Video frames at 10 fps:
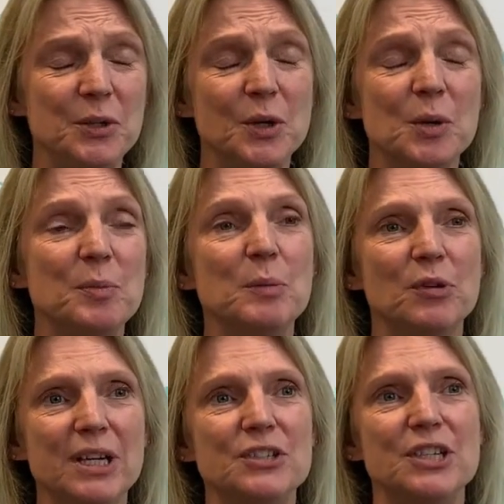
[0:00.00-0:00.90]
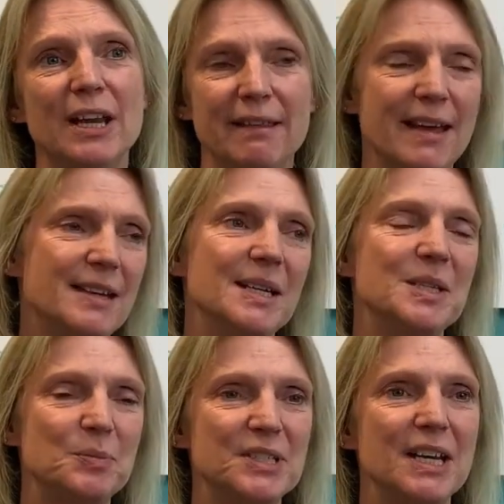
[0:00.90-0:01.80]
could be breaching their data
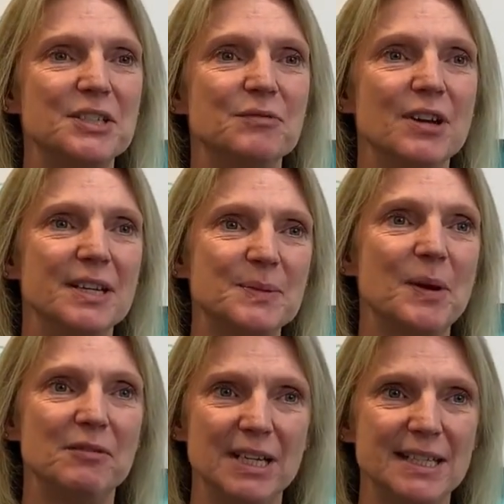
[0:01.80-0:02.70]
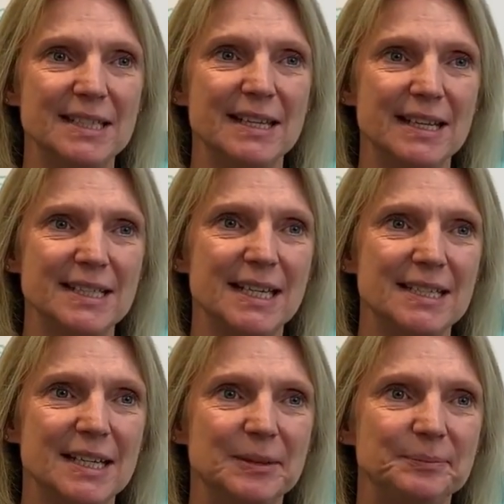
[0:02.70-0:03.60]
protection rights by releasing that data.